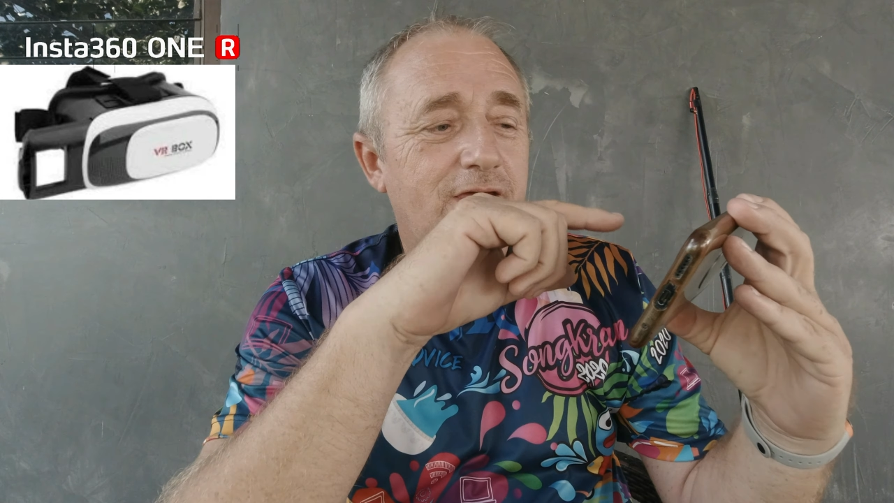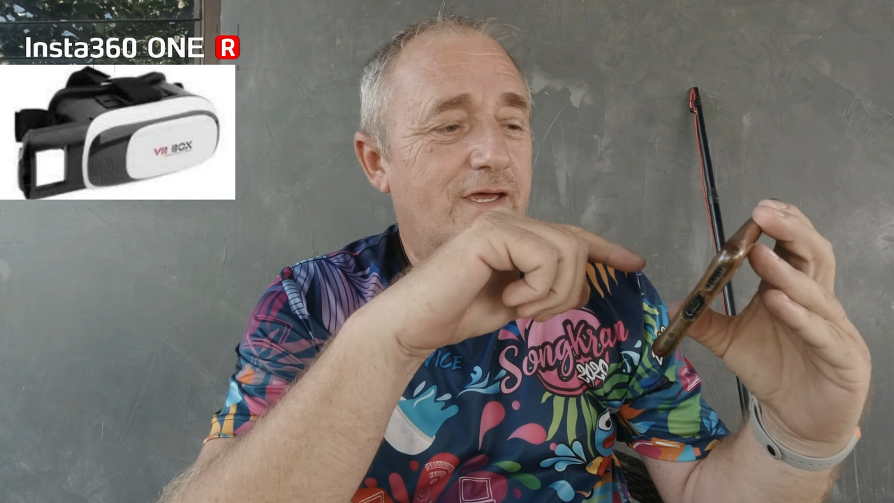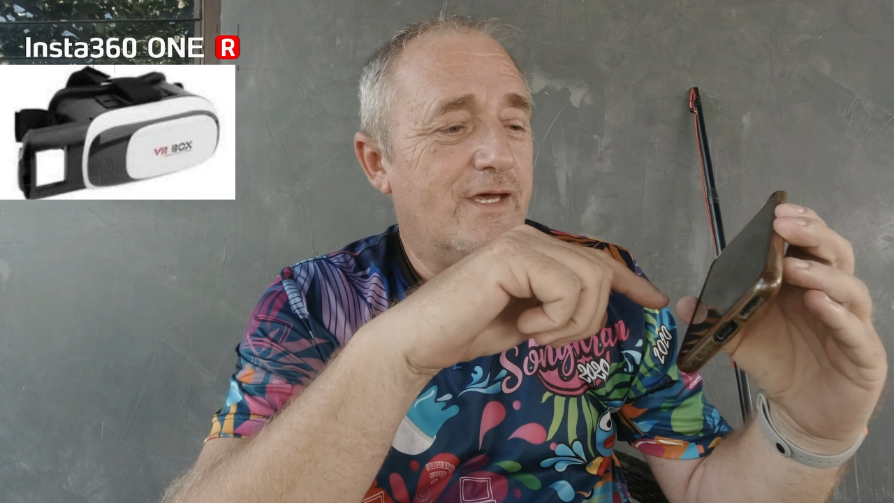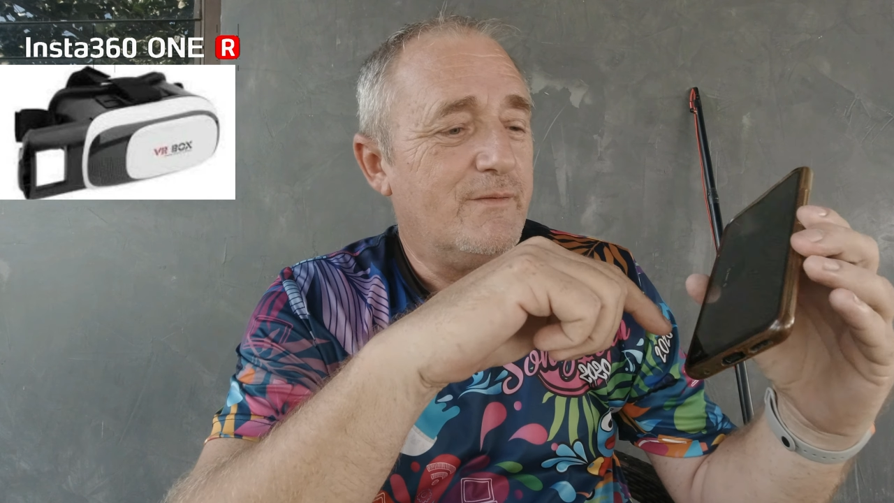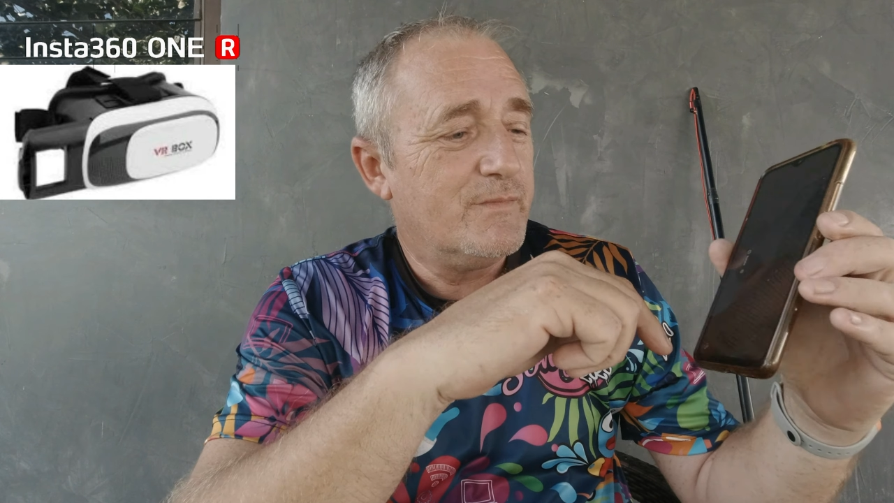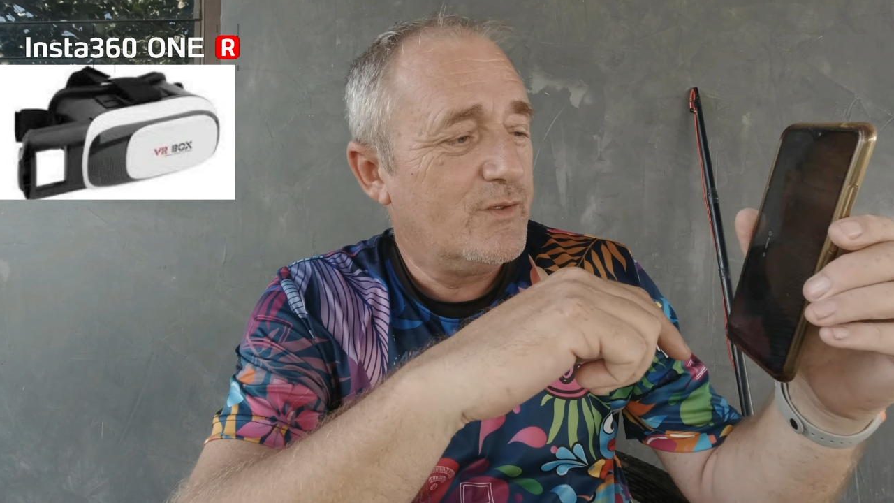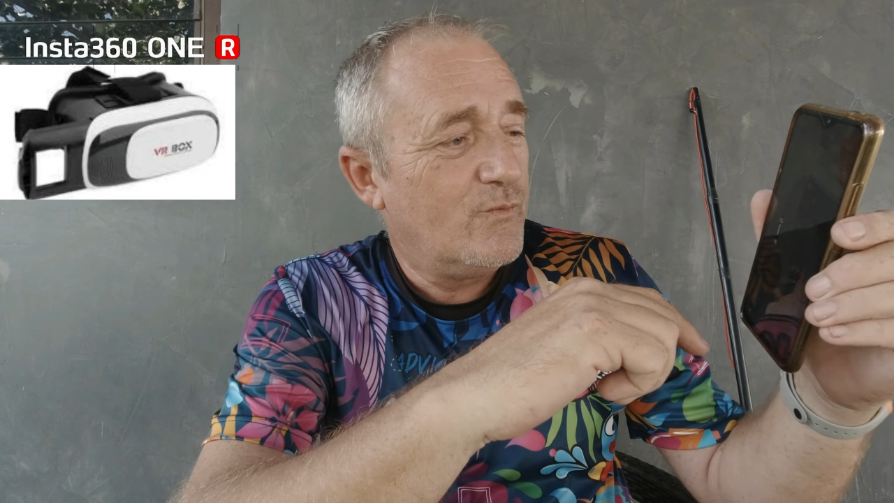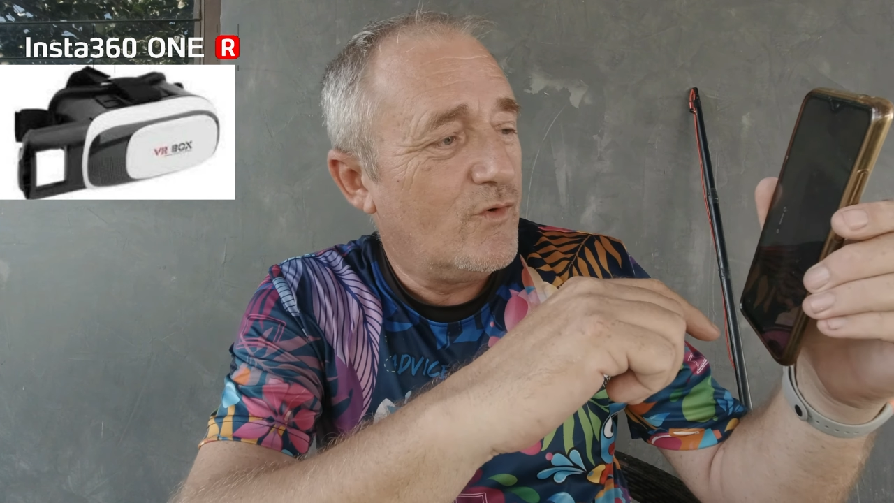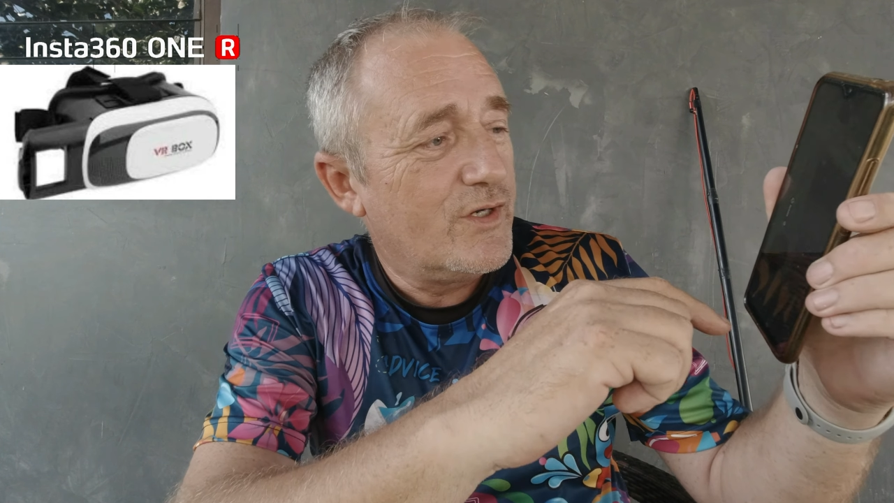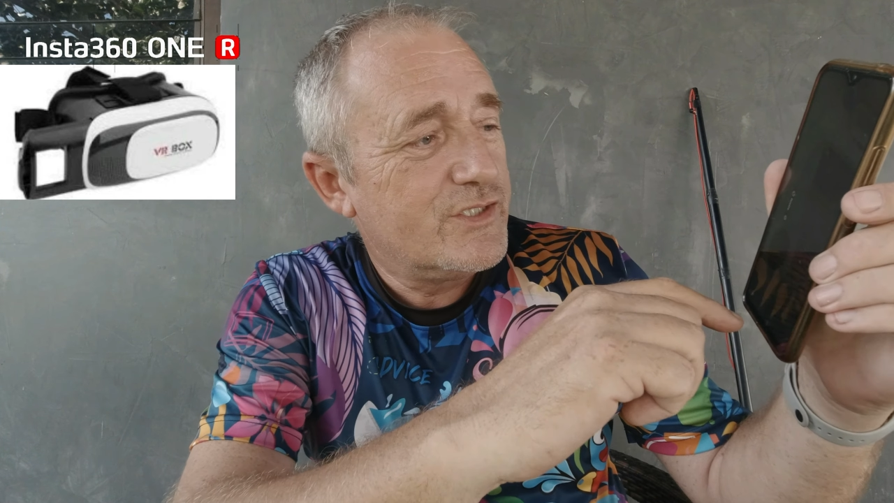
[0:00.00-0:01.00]

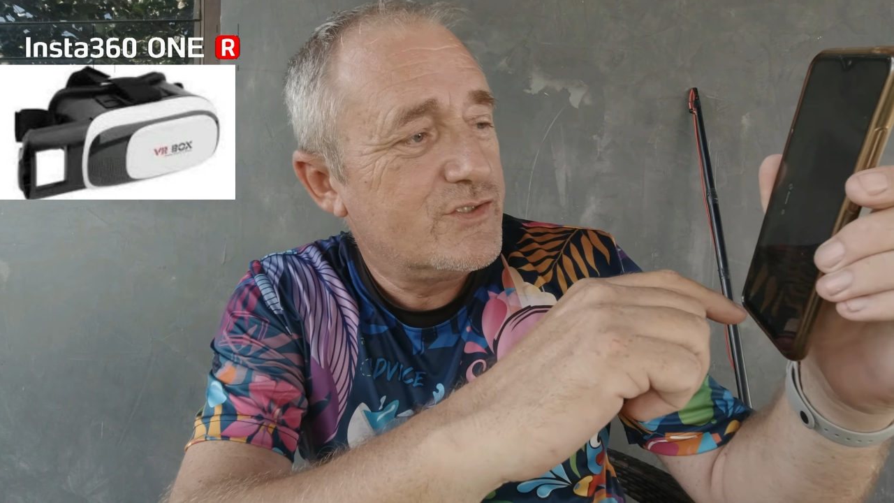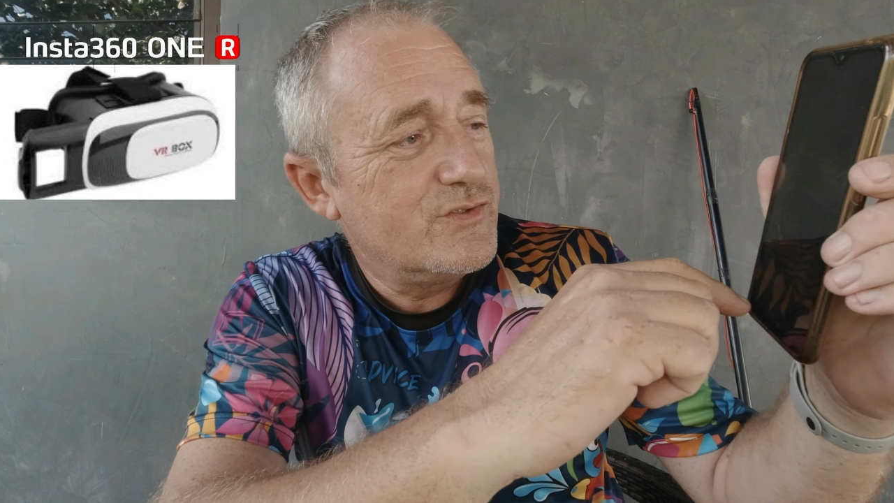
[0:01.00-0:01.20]
and what it